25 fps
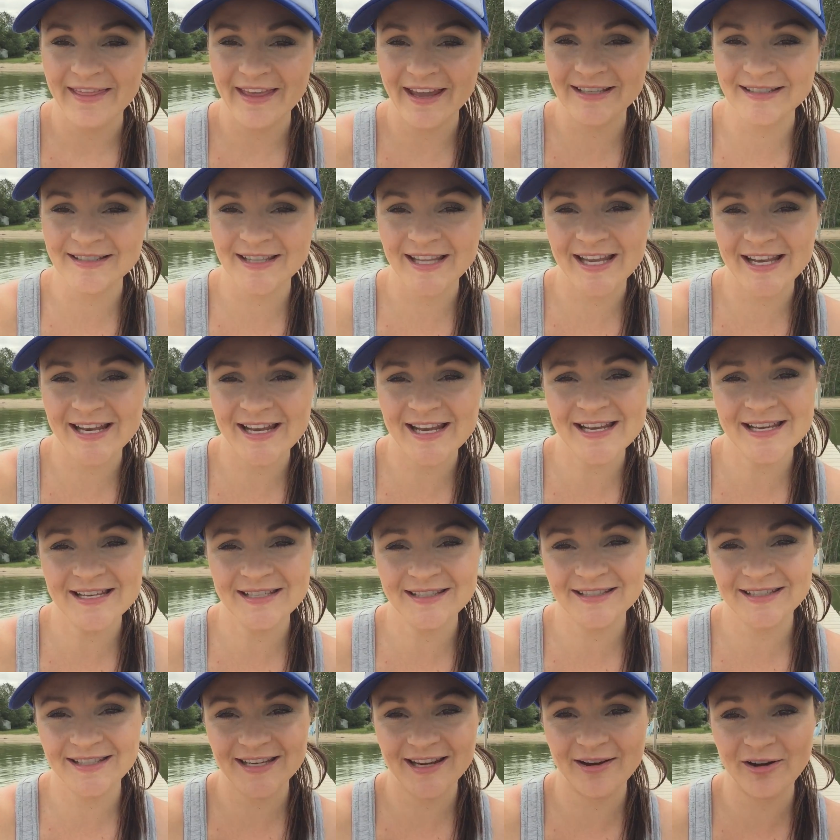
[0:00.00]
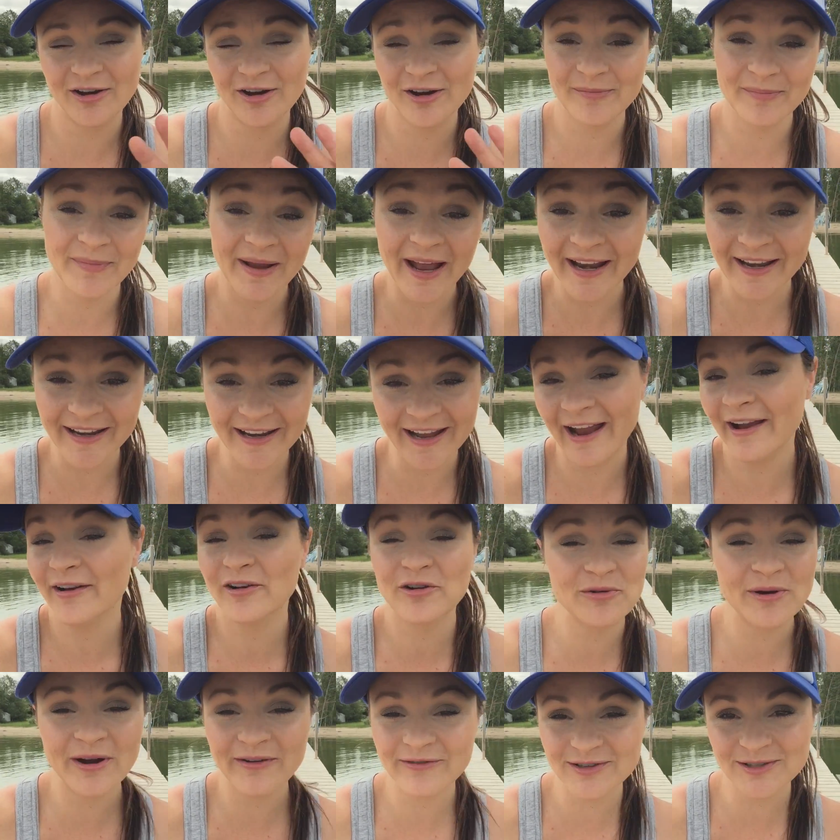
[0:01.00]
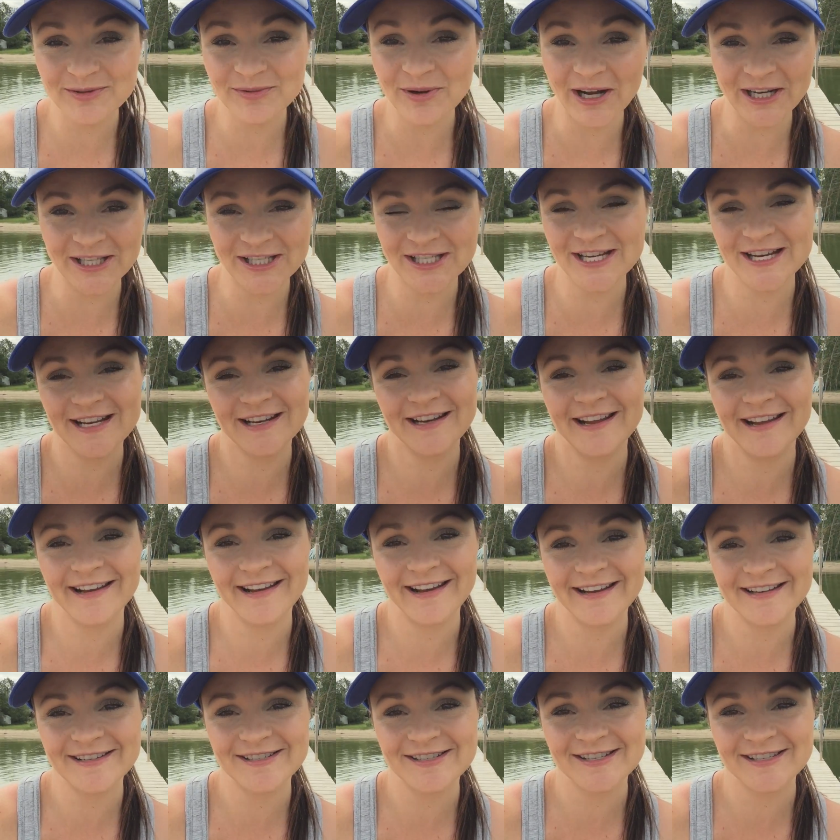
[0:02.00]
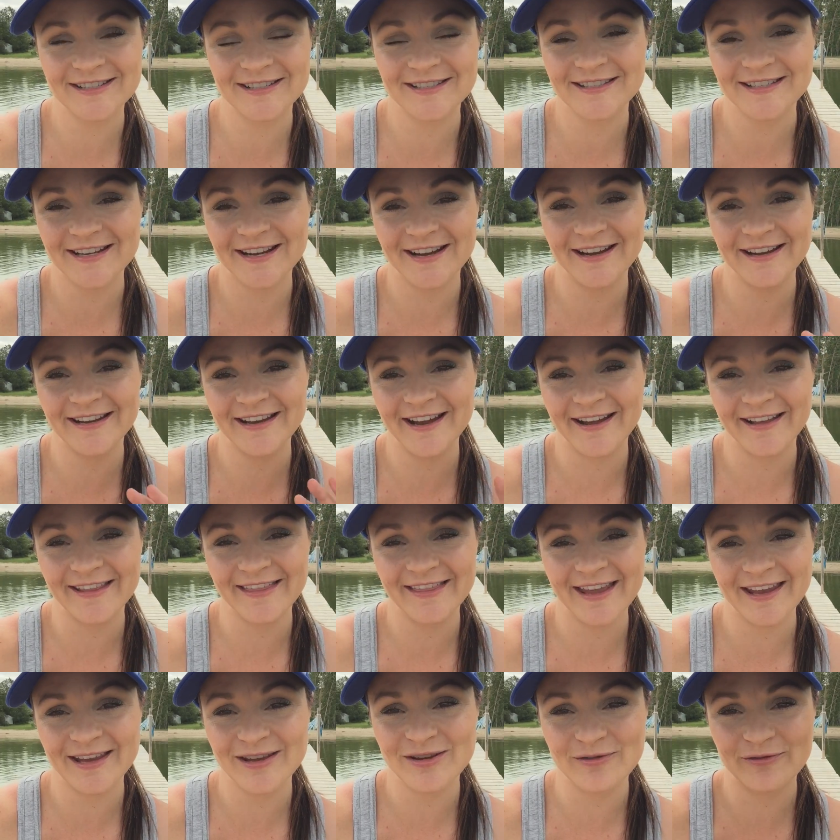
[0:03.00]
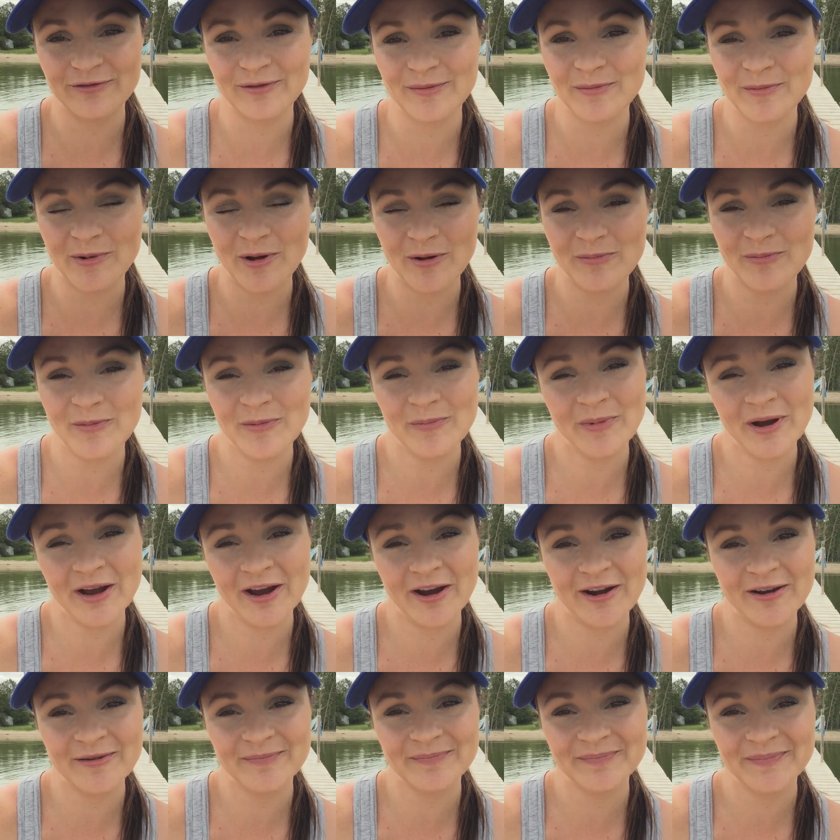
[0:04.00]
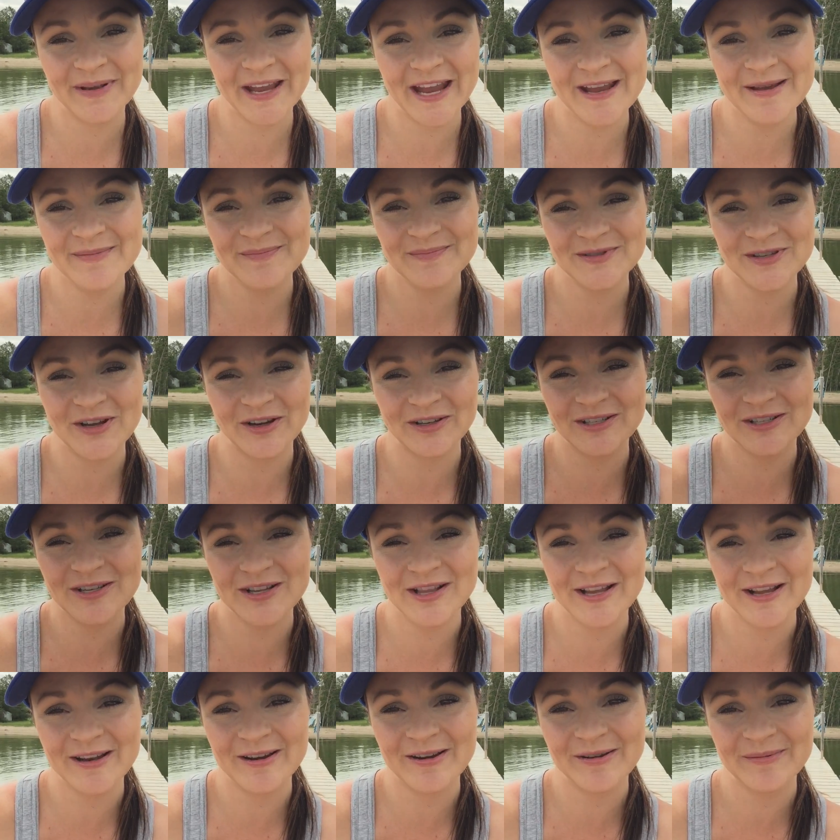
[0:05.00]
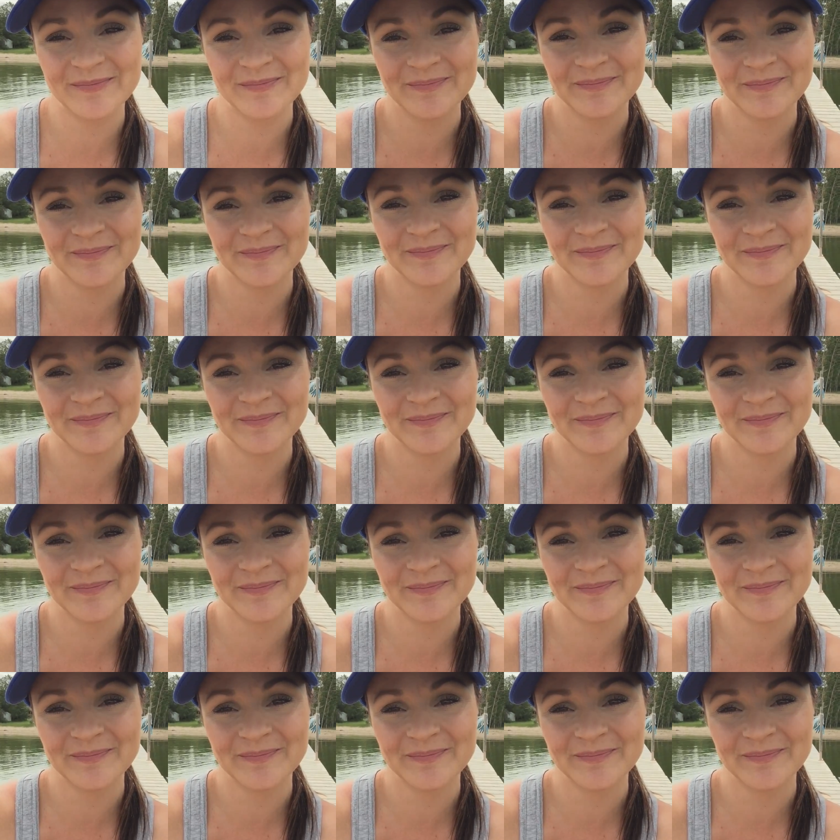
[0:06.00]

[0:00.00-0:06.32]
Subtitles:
thanks, ladies or men, whoever's watching, and I just thank you from the bottom of my heart. Okay, talk to you later.